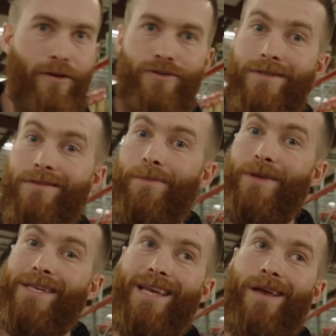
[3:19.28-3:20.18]
Some
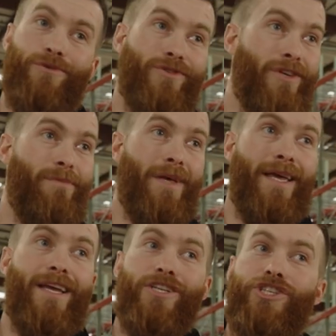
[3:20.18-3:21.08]
examples could
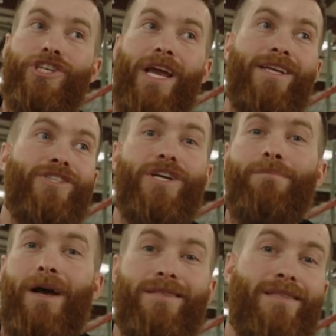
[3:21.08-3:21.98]
be
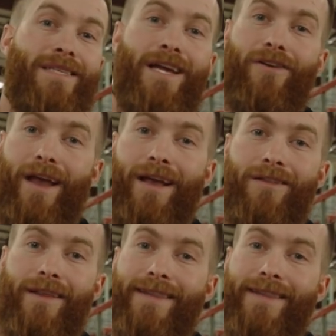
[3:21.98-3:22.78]
changing my steer angle,